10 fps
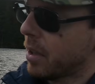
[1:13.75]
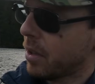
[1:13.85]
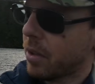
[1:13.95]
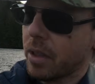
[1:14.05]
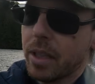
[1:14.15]

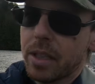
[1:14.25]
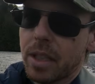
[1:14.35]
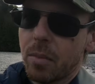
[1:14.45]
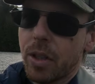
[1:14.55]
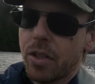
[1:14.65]
Certainly
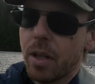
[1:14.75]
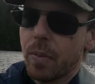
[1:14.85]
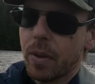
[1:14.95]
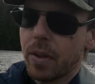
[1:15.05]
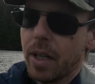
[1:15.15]
some are
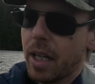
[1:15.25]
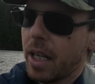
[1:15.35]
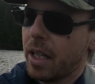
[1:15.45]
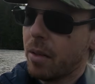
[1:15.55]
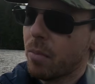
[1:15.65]
cheaper
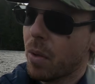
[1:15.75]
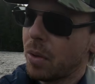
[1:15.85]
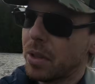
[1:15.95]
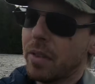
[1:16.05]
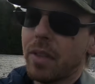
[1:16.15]
and
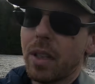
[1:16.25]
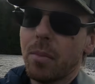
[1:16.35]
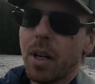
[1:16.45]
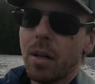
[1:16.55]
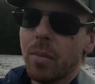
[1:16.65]
most of
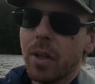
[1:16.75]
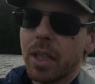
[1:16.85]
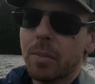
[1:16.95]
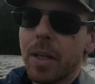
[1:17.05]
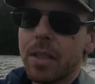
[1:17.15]
them are more
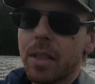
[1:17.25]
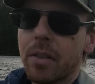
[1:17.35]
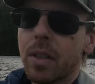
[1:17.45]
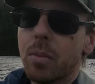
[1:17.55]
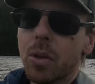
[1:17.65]

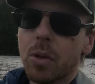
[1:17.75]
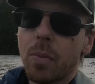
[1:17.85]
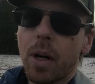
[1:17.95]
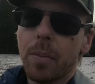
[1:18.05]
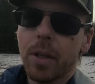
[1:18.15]
expensive. The most
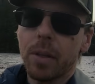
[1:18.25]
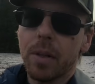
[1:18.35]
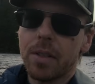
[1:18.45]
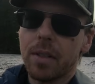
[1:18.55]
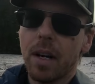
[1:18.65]
popular
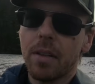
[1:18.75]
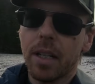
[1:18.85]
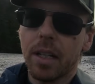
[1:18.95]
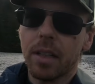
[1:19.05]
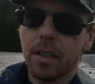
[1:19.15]
ones around
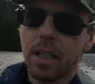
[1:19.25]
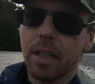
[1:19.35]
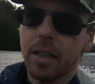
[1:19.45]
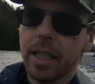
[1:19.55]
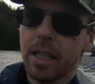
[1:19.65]
here
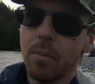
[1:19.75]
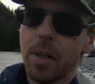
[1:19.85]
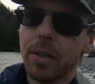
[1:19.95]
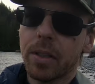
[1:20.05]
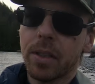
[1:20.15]
are like the
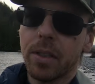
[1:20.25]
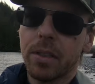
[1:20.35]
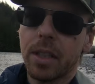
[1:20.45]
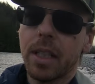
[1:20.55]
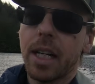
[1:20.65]

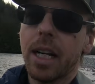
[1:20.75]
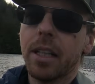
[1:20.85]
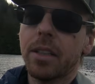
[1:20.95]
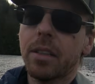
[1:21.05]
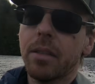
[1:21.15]
Milners and the
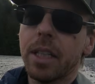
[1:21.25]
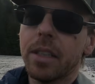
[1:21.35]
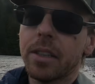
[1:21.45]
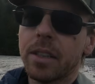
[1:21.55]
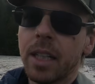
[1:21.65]
Islander
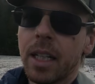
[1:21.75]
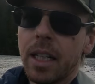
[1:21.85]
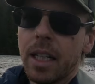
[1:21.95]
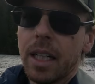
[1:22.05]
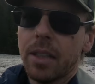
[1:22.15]
reels,
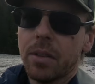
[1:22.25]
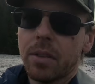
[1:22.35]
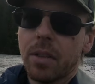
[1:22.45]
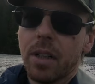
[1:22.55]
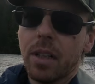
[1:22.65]
and
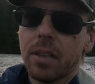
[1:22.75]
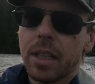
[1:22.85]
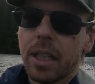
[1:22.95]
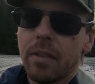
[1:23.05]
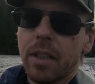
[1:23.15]
those are all
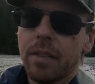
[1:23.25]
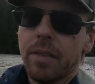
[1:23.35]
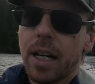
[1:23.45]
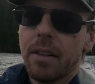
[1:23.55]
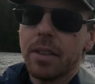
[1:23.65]
kind of in the
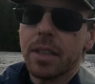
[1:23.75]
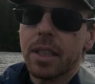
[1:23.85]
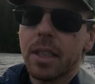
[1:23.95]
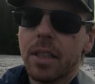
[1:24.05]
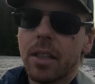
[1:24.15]
$500 or
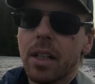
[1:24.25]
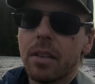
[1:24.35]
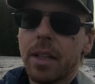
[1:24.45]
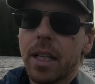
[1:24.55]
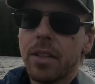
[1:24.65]

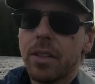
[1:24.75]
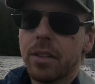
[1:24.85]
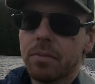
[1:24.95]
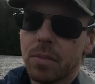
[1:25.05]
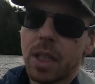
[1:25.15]
$600 range,
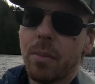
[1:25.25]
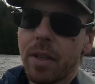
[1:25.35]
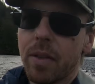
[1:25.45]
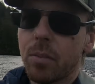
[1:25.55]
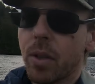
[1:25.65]
some
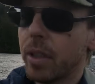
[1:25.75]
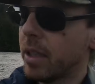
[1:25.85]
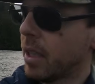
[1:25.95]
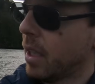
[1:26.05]
even more.